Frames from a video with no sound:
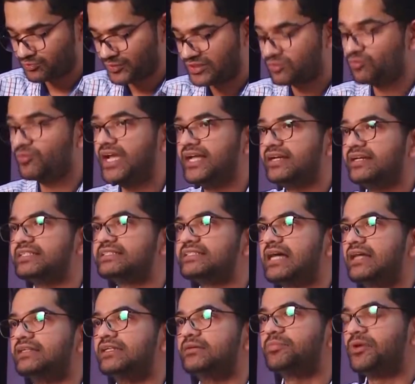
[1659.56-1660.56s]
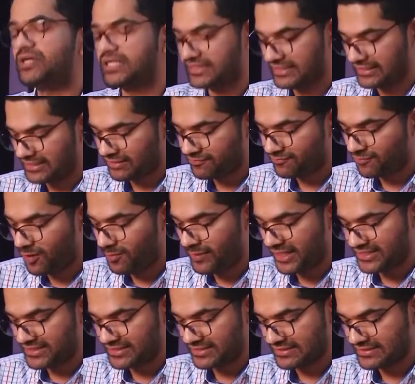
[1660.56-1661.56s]
with various other political
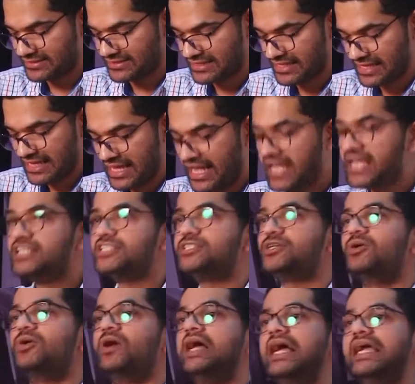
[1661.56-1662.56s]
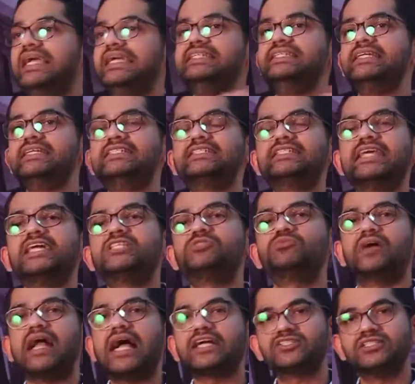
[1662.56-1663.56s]
formations. So Indian states
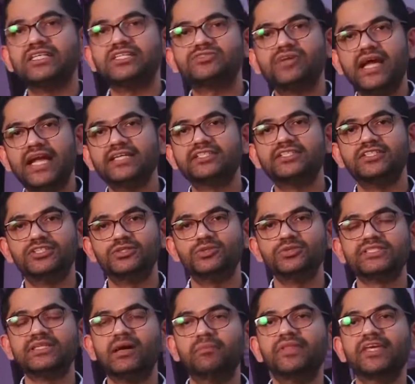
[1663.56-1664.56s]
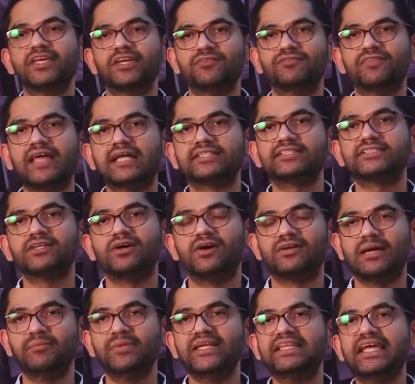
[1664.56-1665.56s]
were actually trying to do something of that
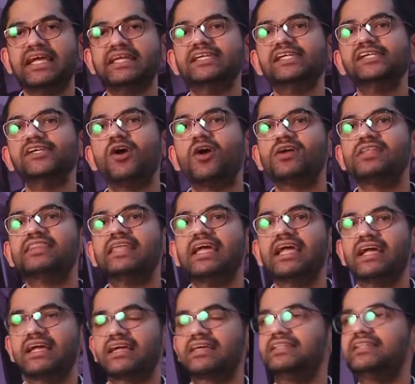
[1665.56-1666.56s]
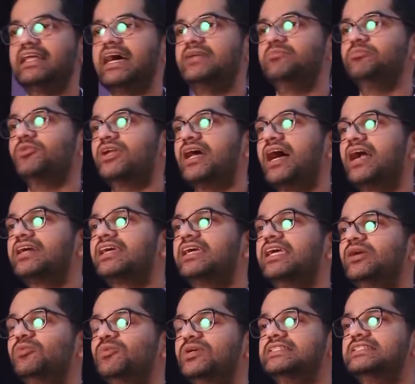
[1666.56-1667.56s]
sort. They did not think that
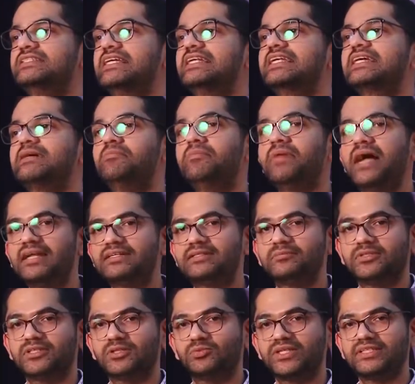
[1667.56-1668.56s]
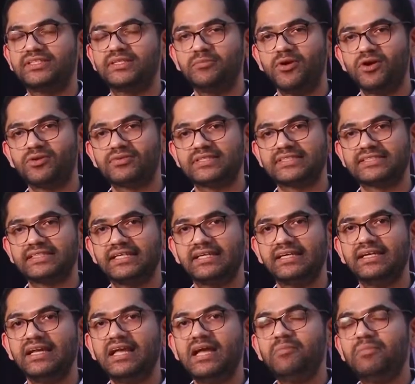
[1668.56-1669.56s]
monarchy was incompatible with
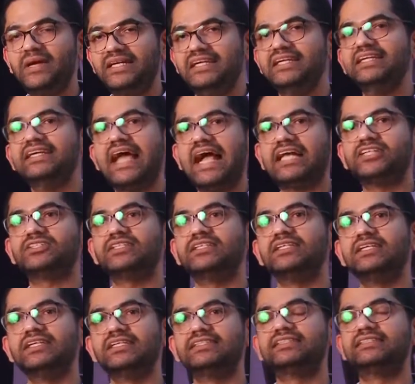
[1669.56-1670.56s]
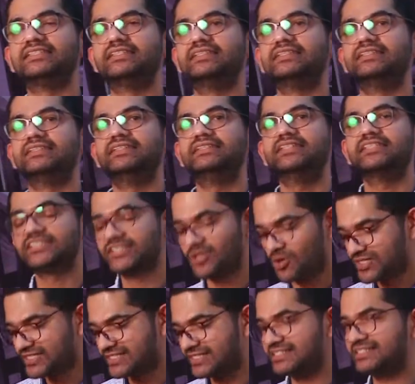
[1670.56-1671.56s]
democracy, but in nationalist
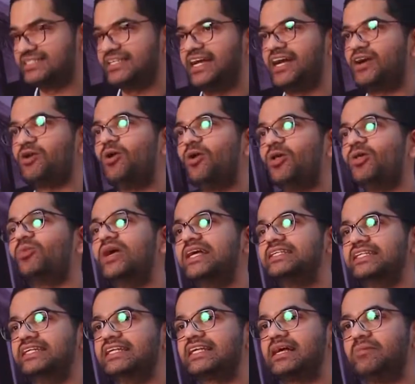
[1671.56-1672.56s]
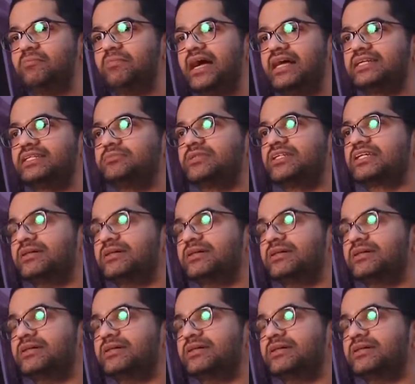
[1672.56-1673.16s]
discourses, they are always incompatible,